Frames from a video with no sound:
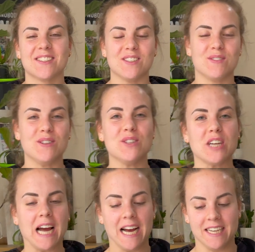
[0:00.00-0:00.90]
it's future
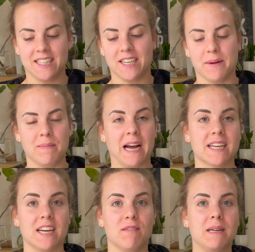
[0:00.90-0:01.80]
Han and I'm
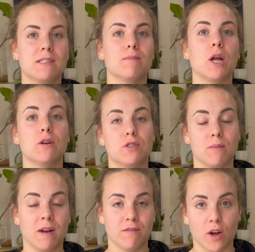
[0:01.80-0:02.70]
back and I've made some notes on
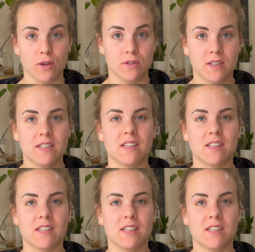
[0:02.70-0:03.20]
my phone,